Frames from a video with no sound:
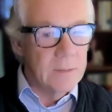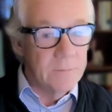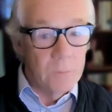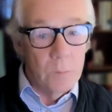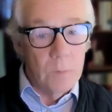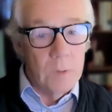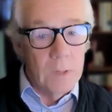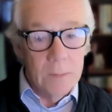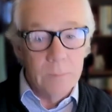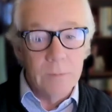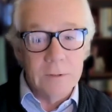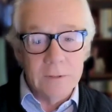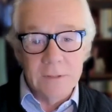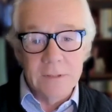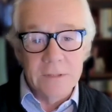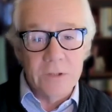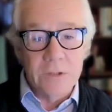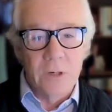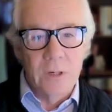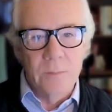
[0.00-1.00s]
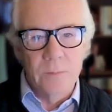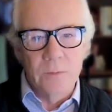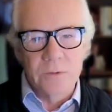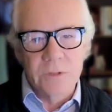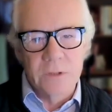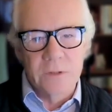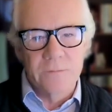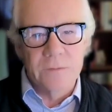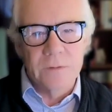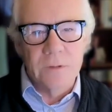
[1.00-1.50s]
if you were able to describe
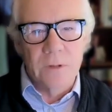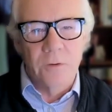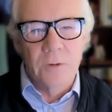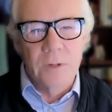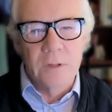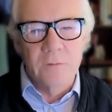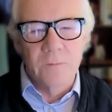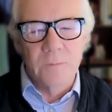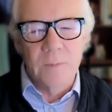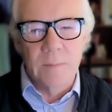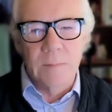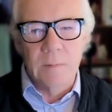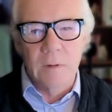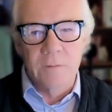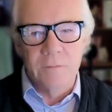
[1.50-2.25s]
yourself, and creative people